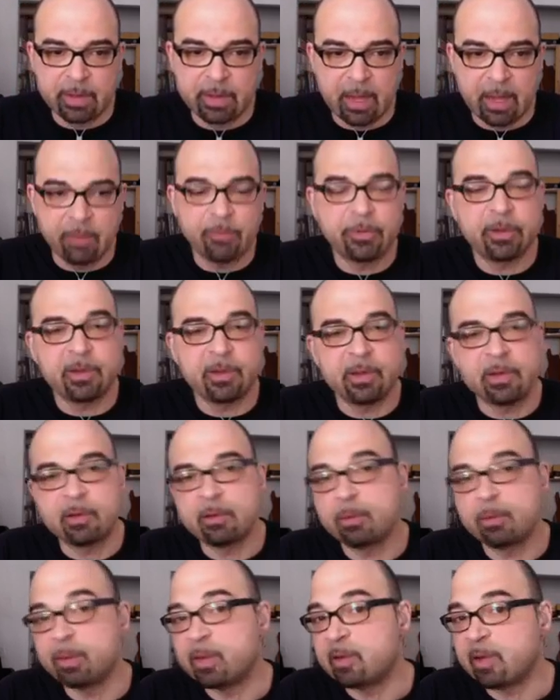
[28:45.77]
emphasis
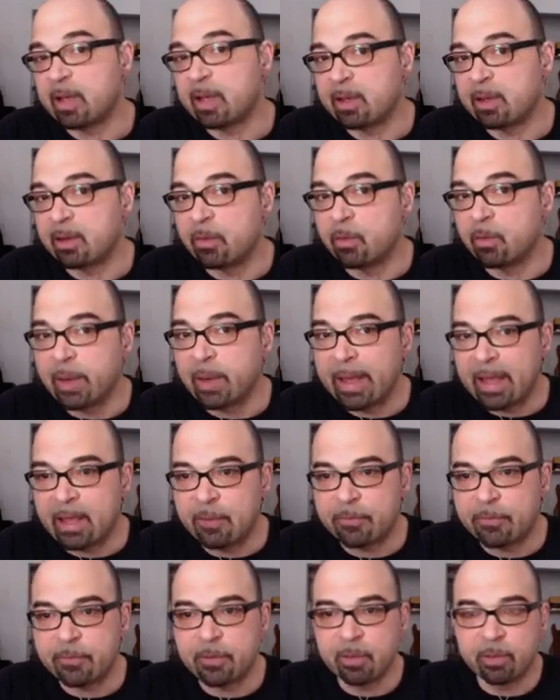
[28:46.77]
to be taken away
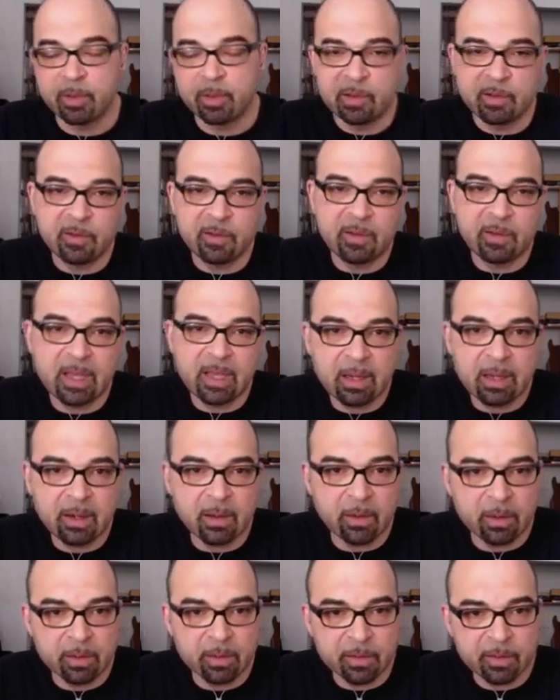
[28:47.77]
from the scene
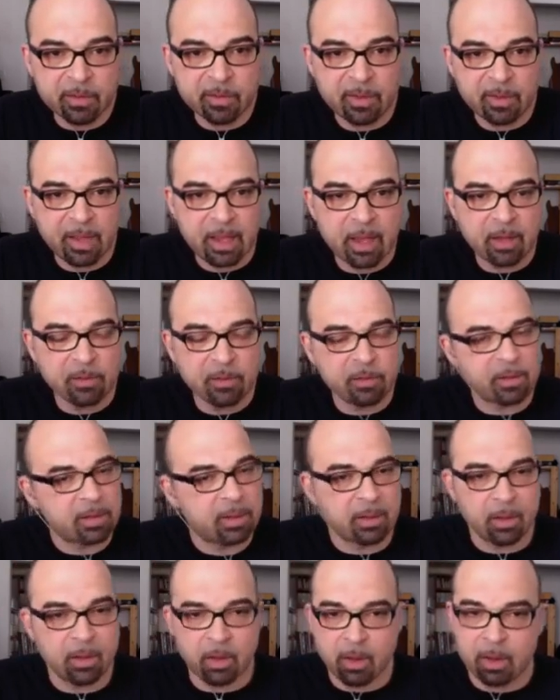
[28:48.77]
on the stage
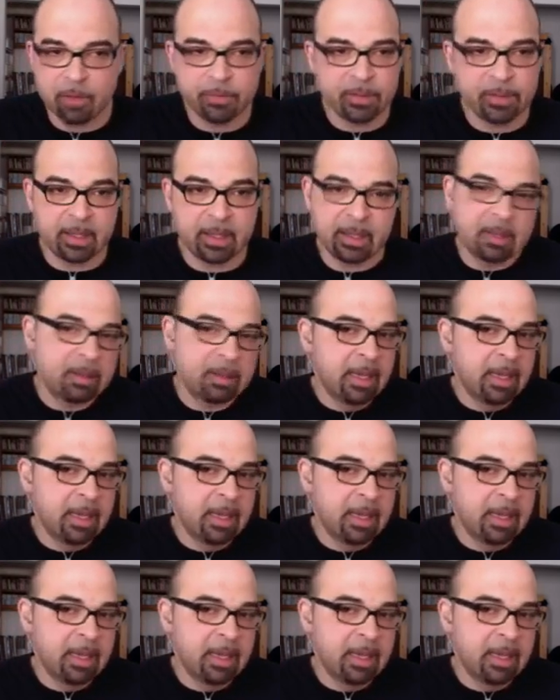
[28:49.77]
and all of that.